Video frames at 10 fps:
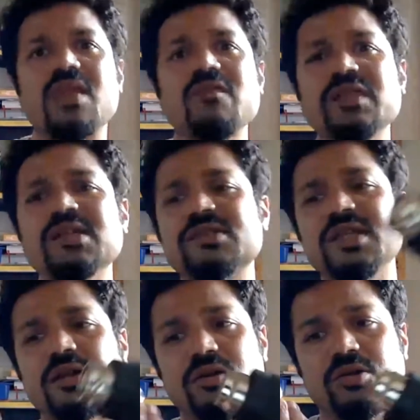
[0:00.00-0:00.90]
with this
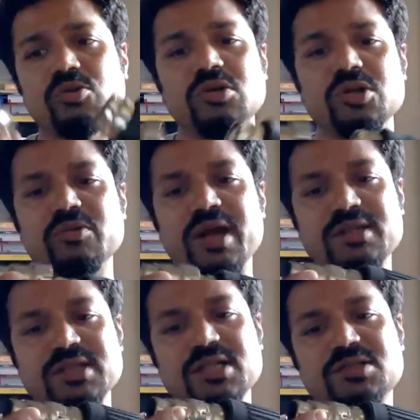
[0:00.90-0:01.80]
tool you
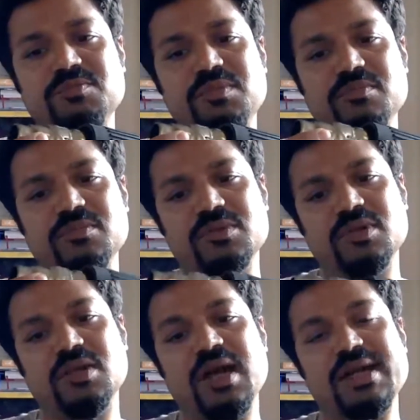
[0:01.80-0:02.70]
get such
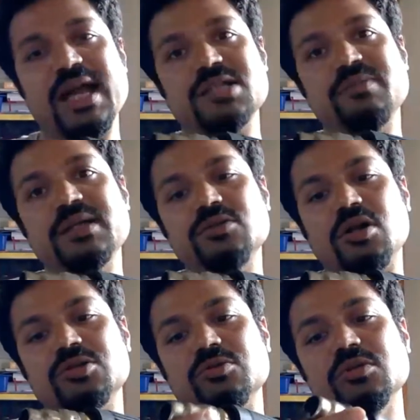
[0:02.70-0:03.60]
uh, attachments
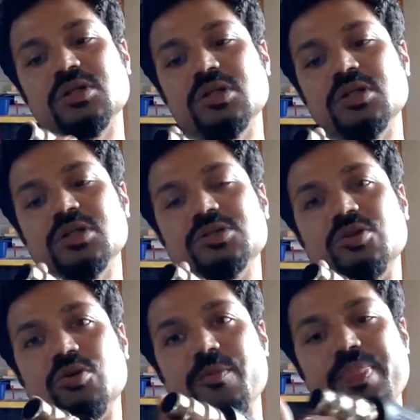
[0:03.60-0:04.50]
also
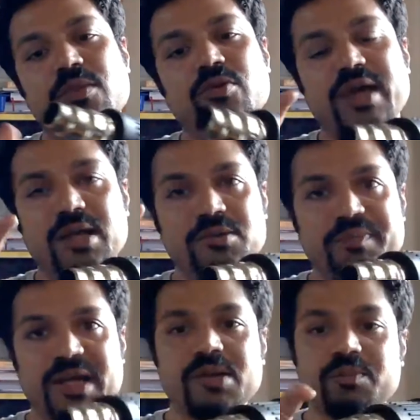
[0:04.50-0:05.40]
so you can
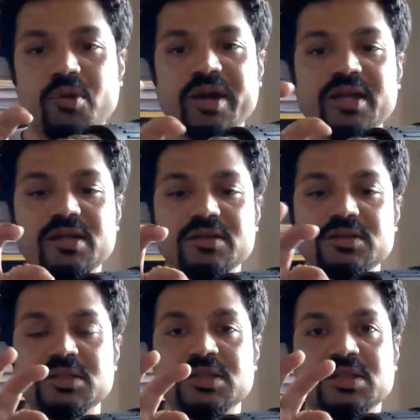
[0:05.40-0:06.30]
pinpoint
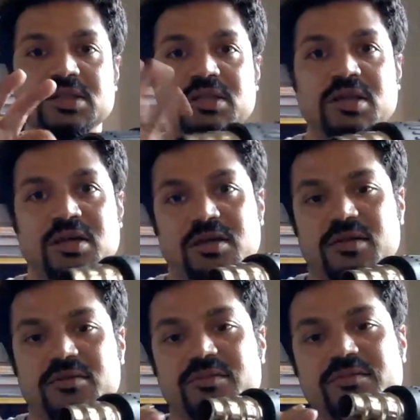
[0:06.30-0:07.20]

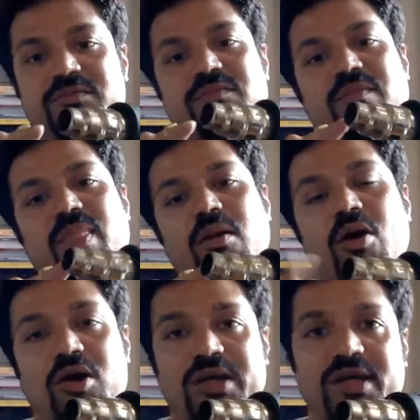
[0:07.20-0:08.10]
the
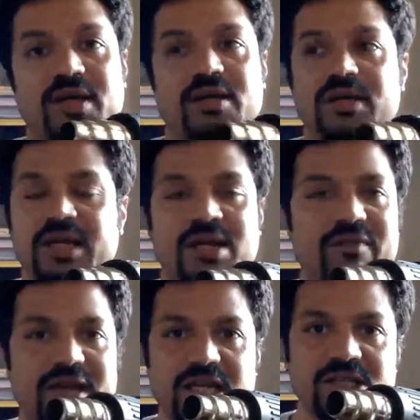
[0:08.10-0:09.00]
hot air in
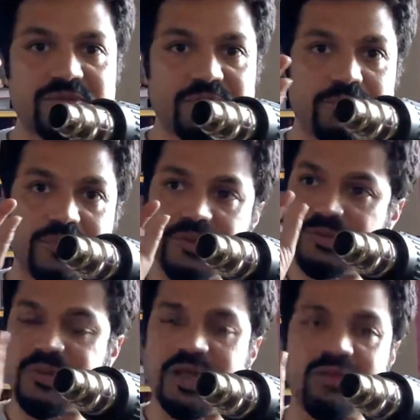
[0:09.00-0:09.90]
a very
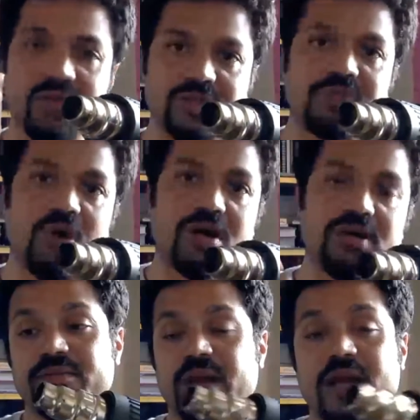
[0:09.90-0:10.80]
particular
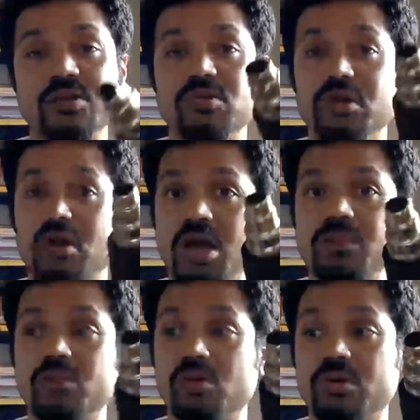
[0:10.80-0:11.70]
spot and do a
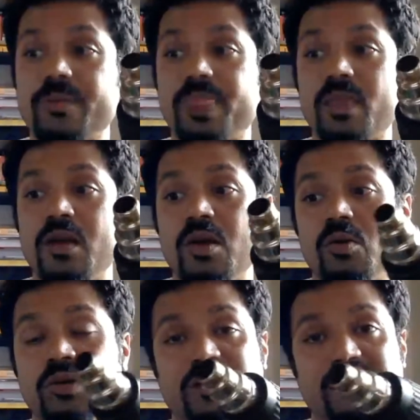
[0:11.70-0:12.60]
lot more
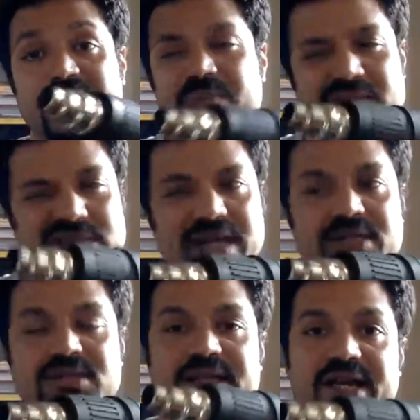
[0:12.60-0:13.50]
with a very
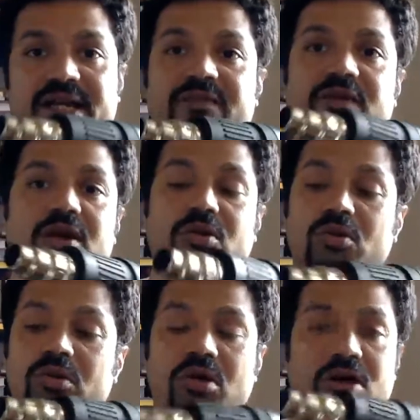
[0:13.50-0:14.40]
precise creative
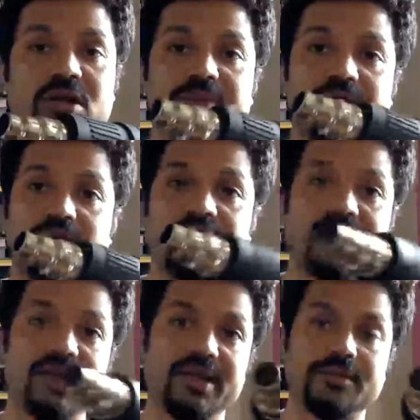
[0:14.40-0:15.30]
control on a particular
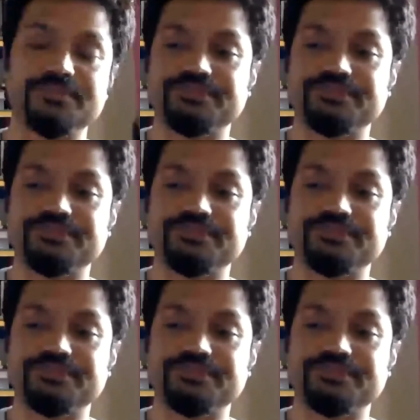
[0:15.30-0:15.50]
area